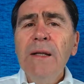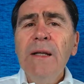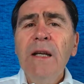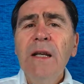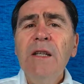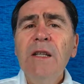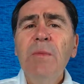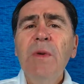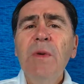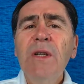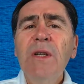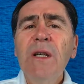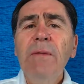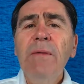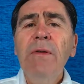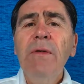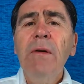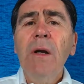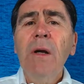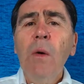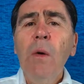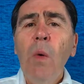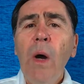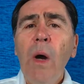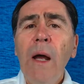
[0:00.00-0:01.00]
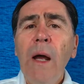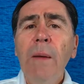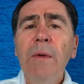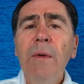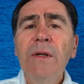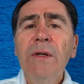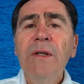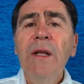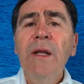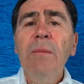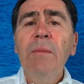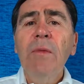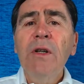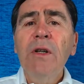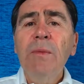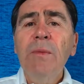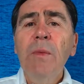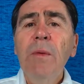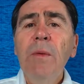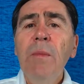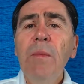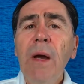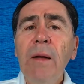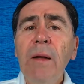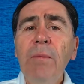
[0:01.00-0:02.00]
have specific requirements that must
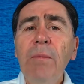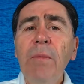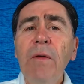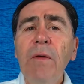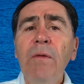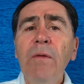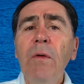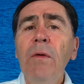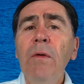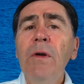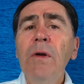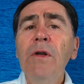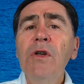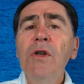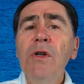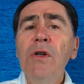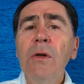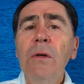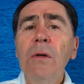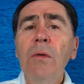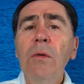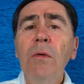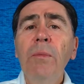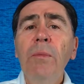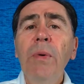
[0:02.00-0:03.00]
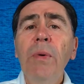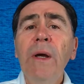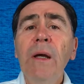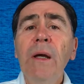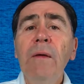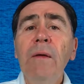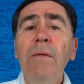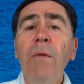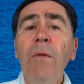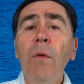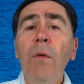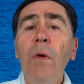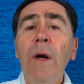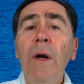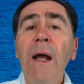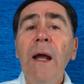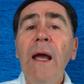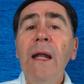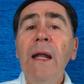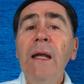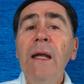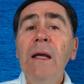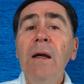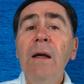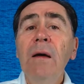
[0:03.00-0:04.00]
be met before an insurer will pay for
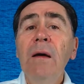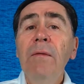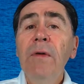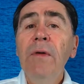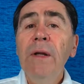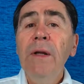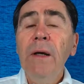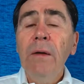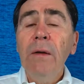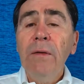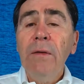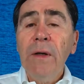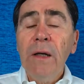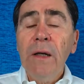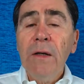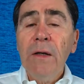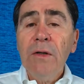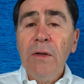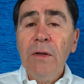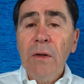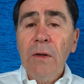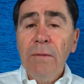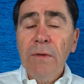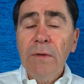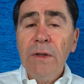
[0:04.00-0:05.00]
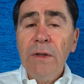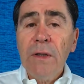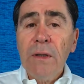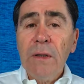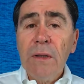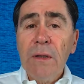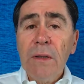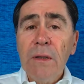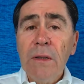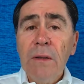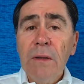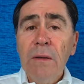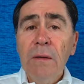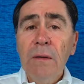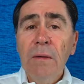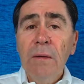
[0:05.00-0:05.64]
any covered healthcare services.